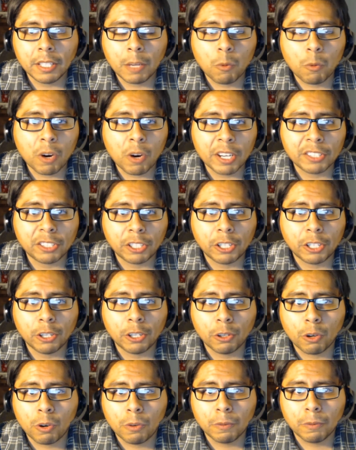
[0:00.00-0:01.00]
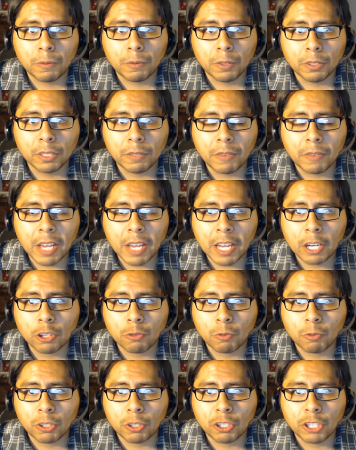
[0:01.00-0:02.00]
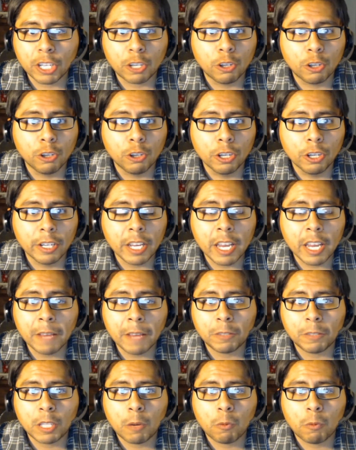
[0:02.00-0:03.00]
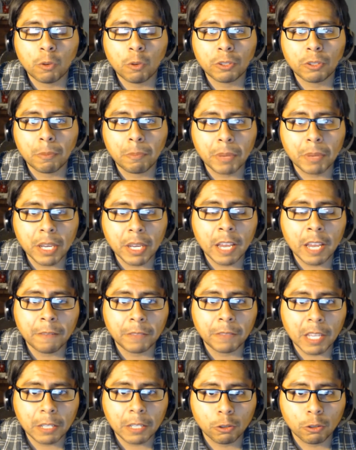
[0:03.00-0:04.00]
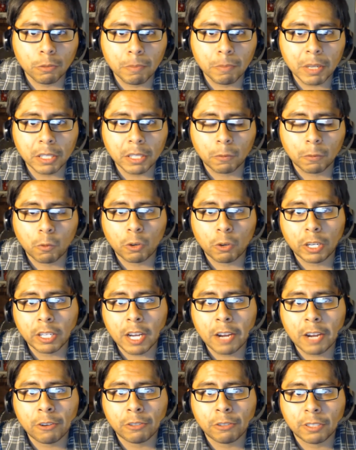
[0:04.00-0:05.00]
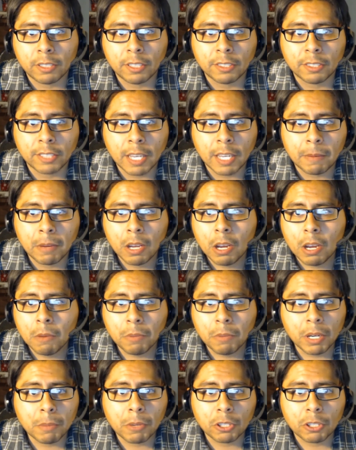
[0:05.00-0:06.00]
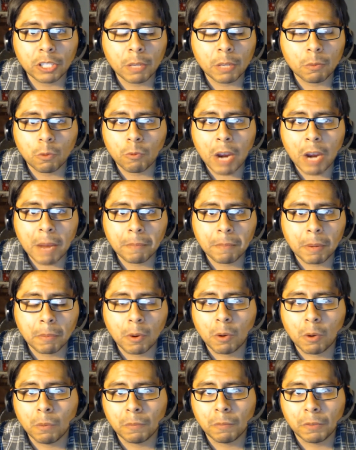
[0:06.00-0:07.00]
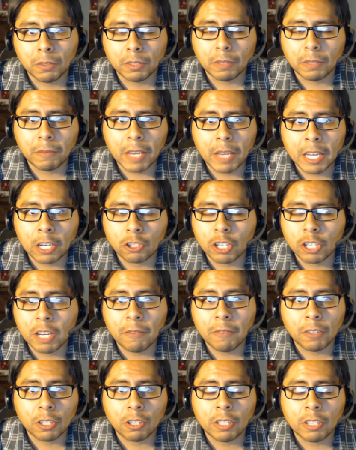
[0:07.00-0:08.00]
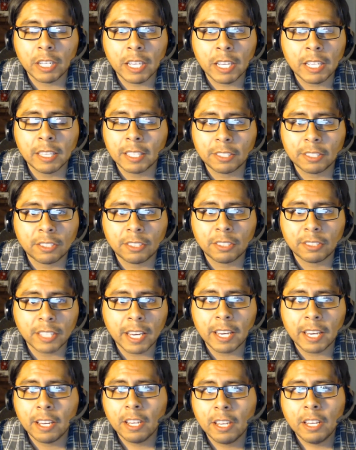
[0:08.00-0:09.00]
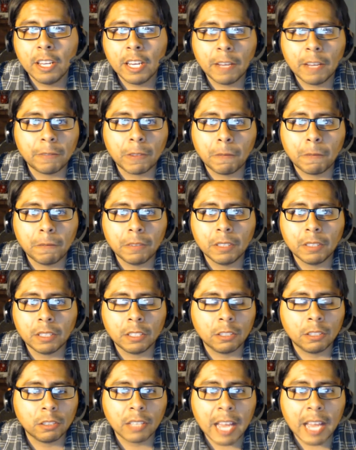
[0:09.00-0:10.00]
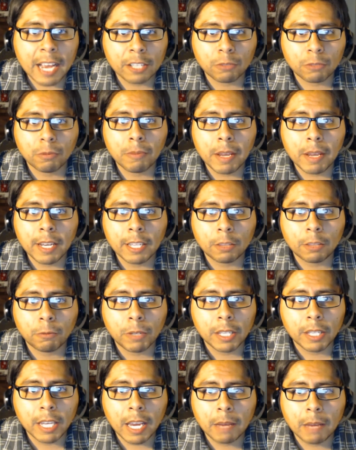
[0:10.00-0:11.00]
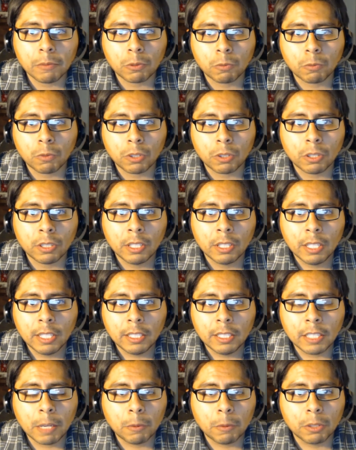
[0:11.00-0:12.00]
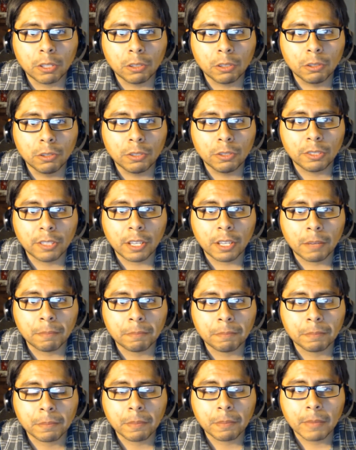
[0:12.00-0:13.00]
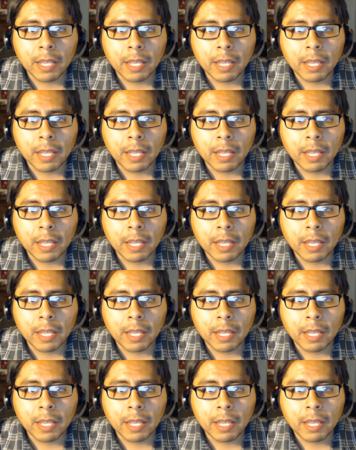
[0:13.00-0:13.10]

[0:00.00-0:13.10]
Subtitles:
they want to secure home field advantage, which they could if they do beat the 49ers in this game. Pretty much they will wrap up home field advantage, even though, let's just say, if their last remaining 3 games they were to lose them